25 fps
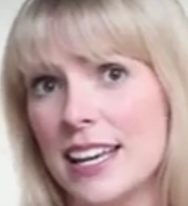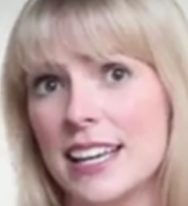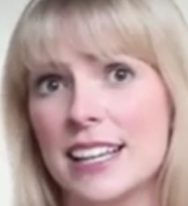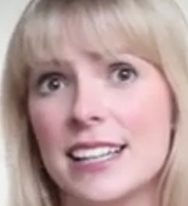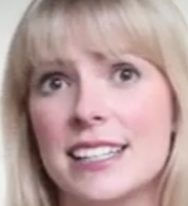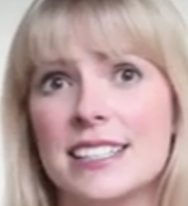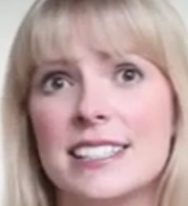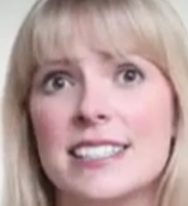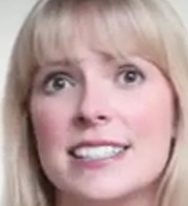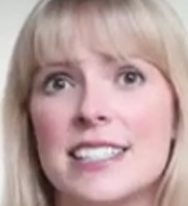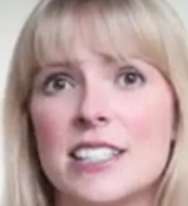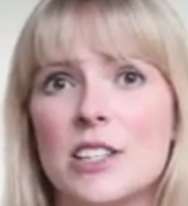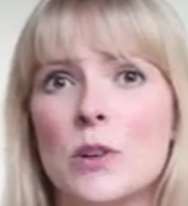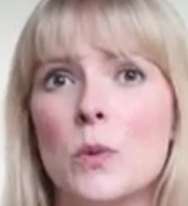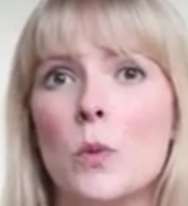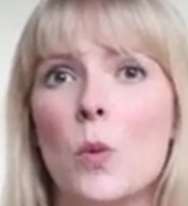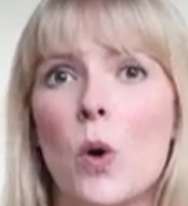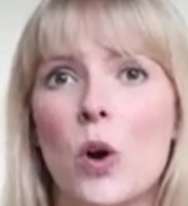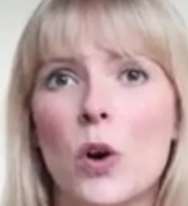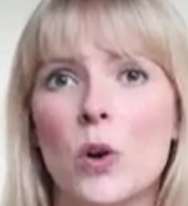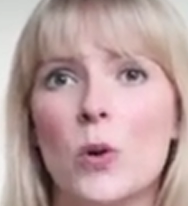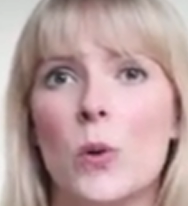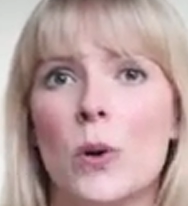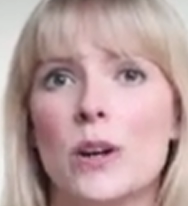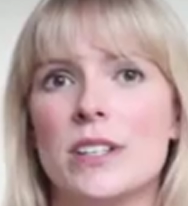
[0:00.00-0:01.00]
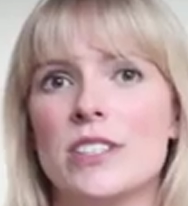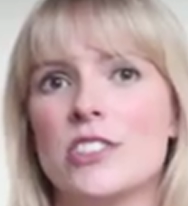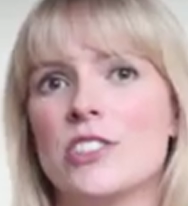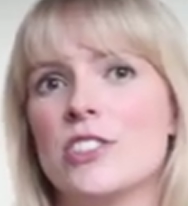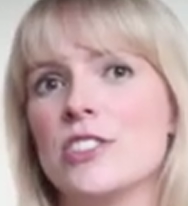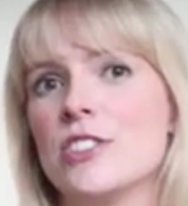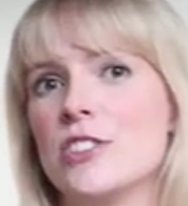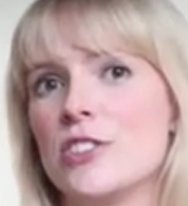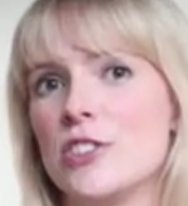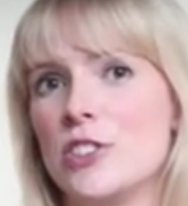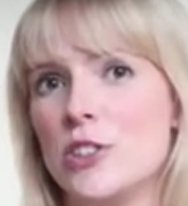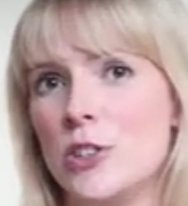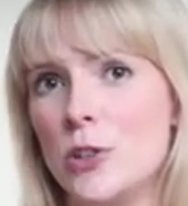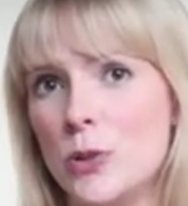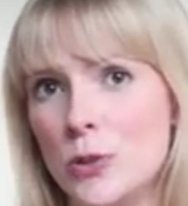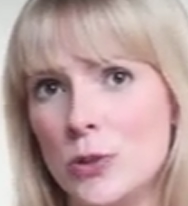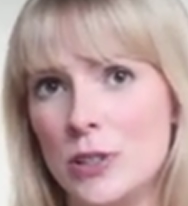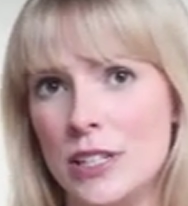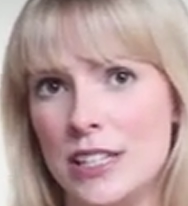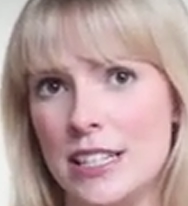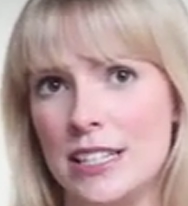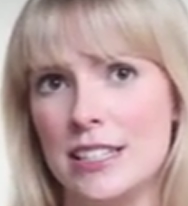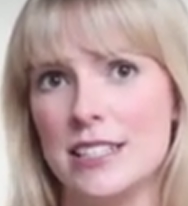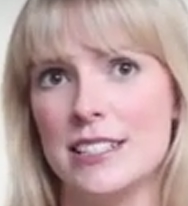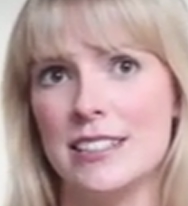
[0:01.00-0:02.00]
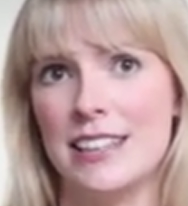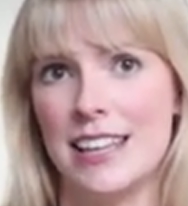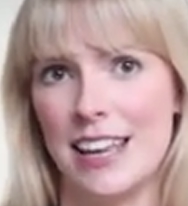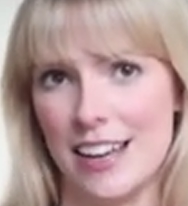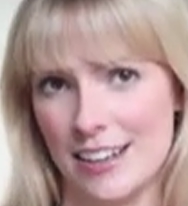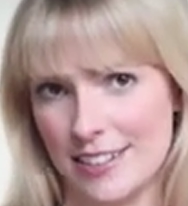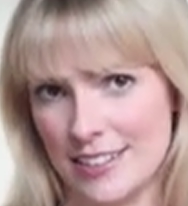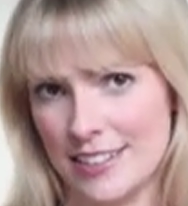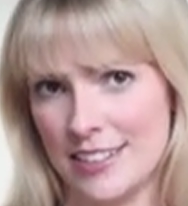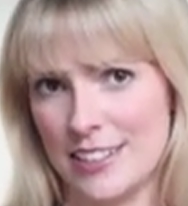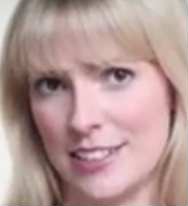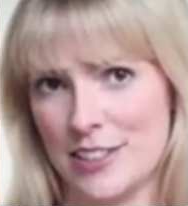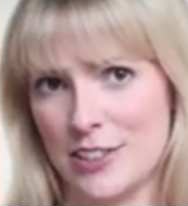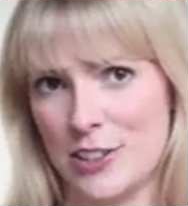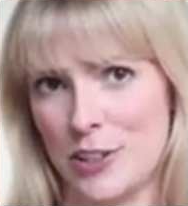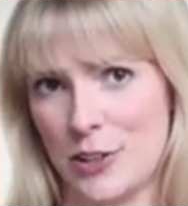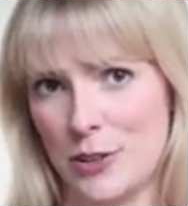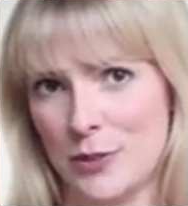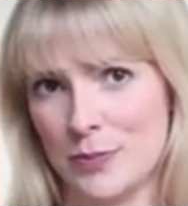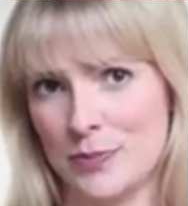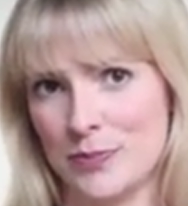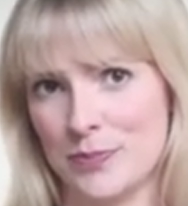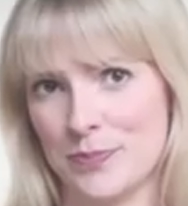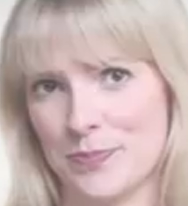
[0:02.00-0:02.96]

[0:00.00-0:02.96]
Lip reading: Consider what questions you need the answers to.